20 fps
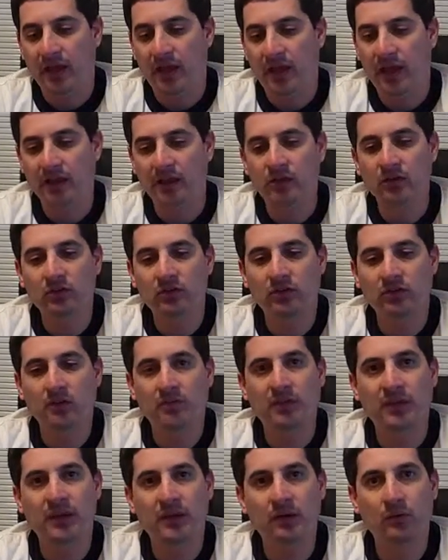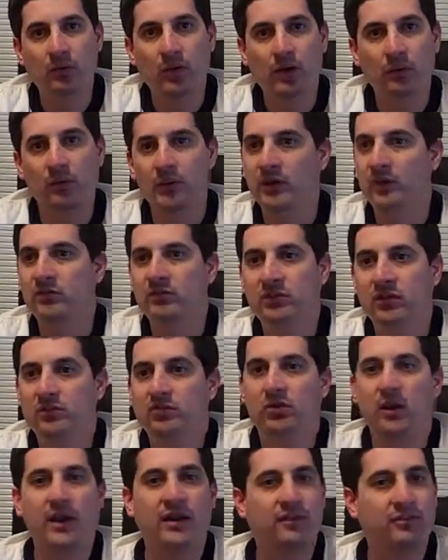And it used to be where we used to
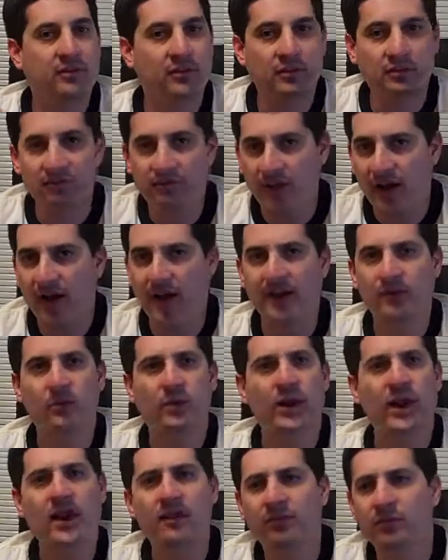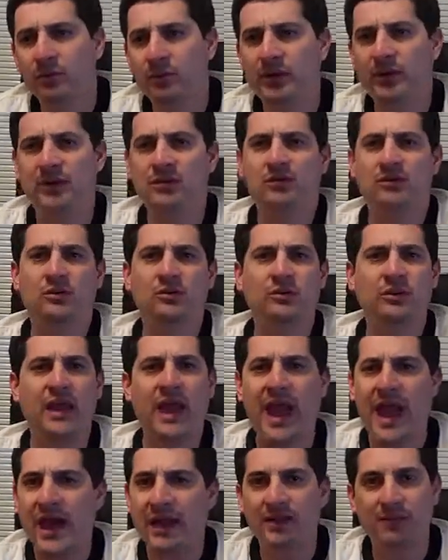try to just find whatever we could do. We
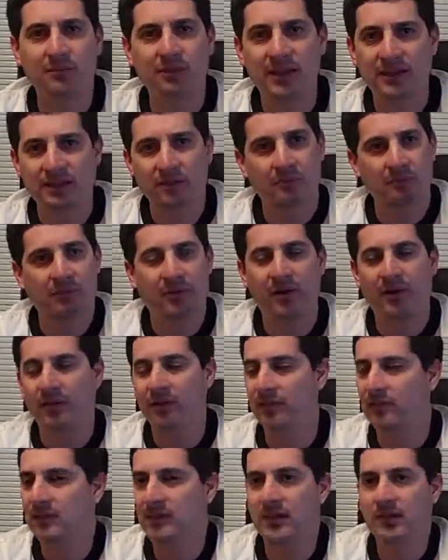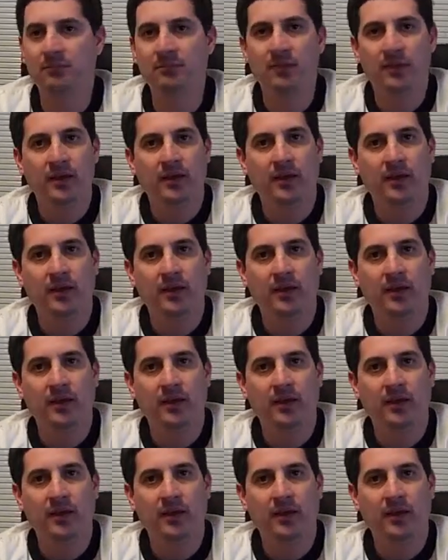had to make them a part of the team.